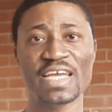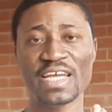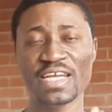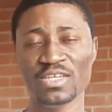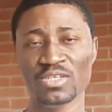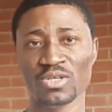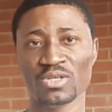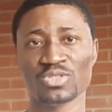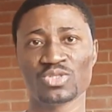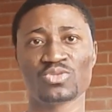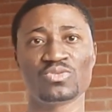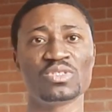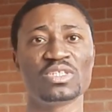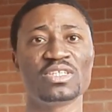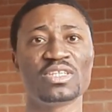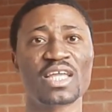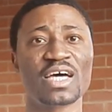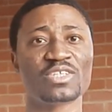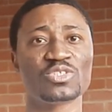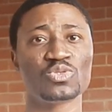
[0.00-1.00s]

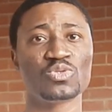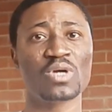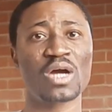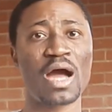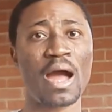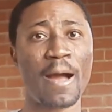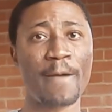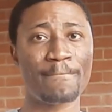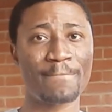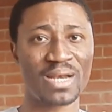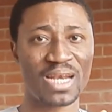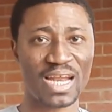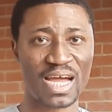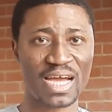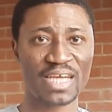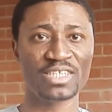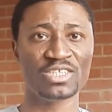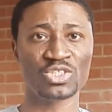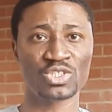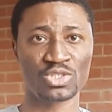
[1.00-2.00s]
industry that you are
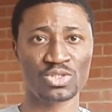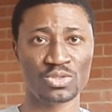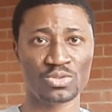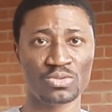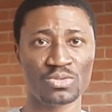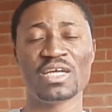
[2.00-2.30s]
applying to,